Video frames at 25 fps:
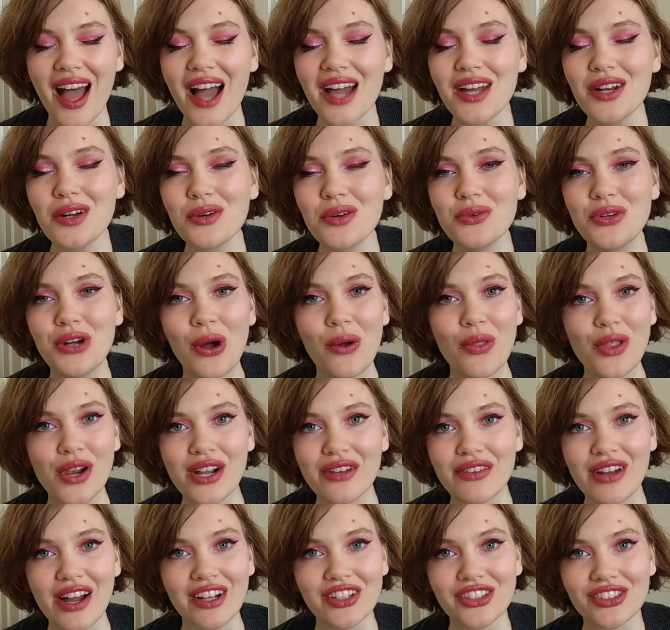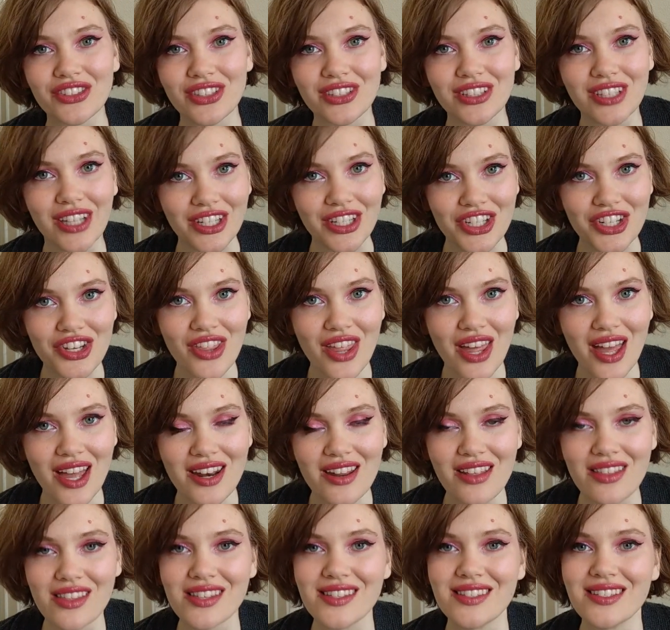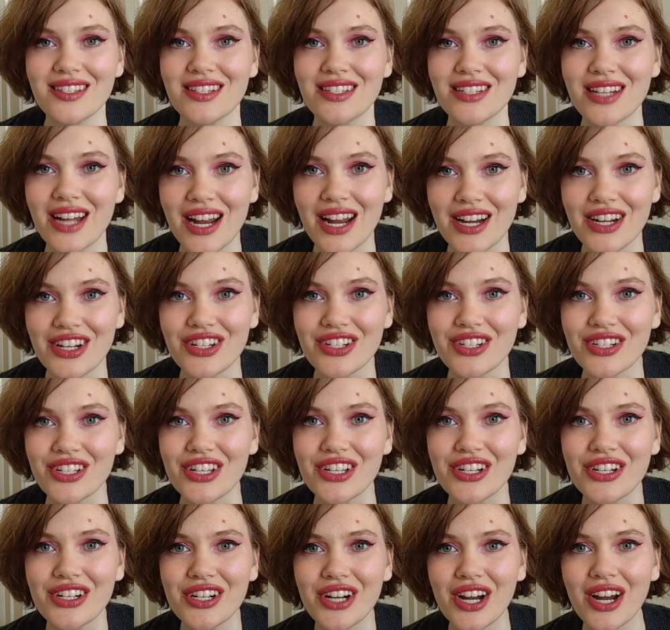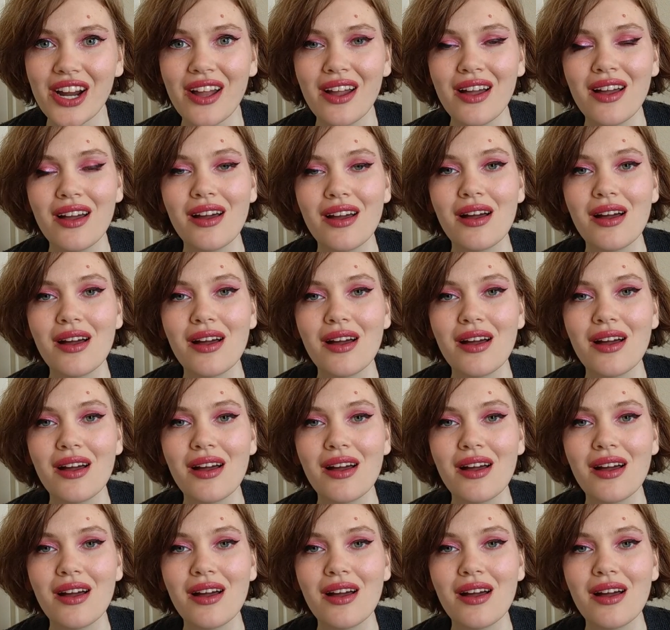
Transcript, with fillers: I don't know that I've actually touched that this entire year.